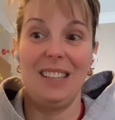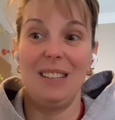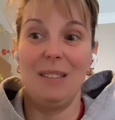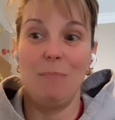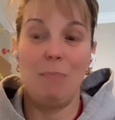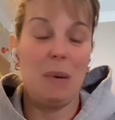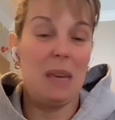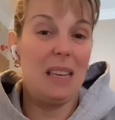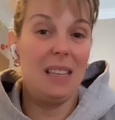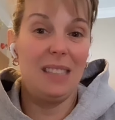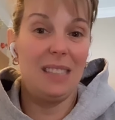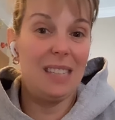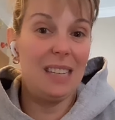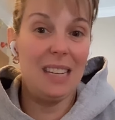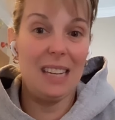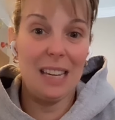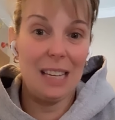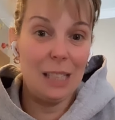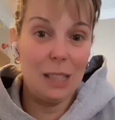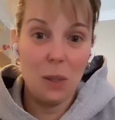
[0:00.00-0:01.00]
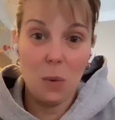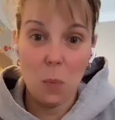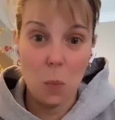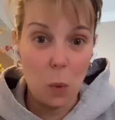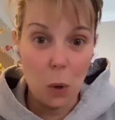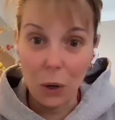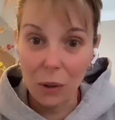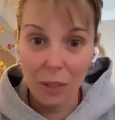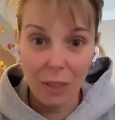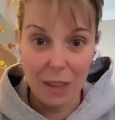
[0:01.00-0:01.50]
PC isn't
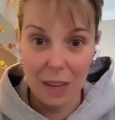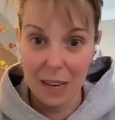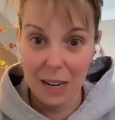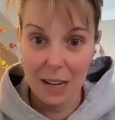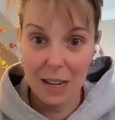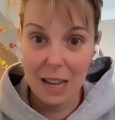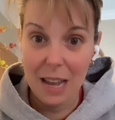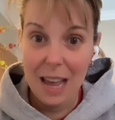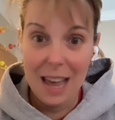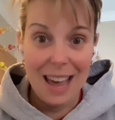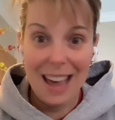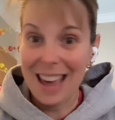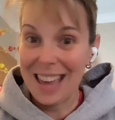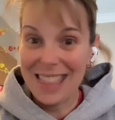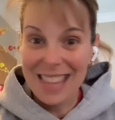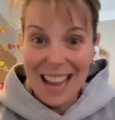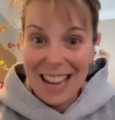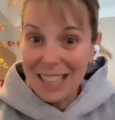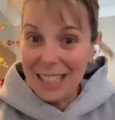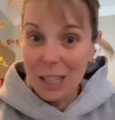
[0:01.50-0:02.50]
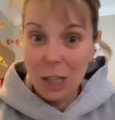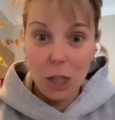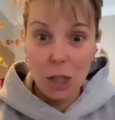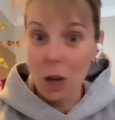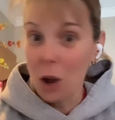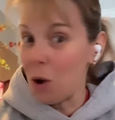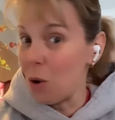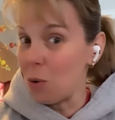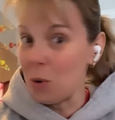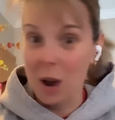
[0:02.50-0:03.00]
worth it. And that's
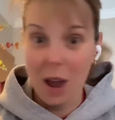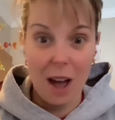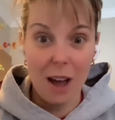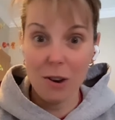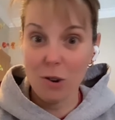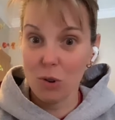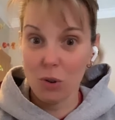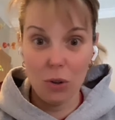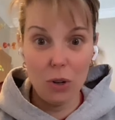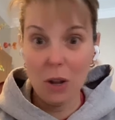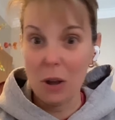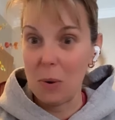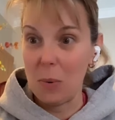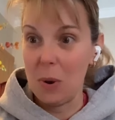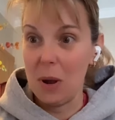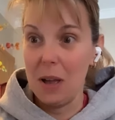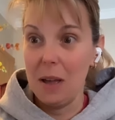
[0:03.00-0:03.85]
so not true.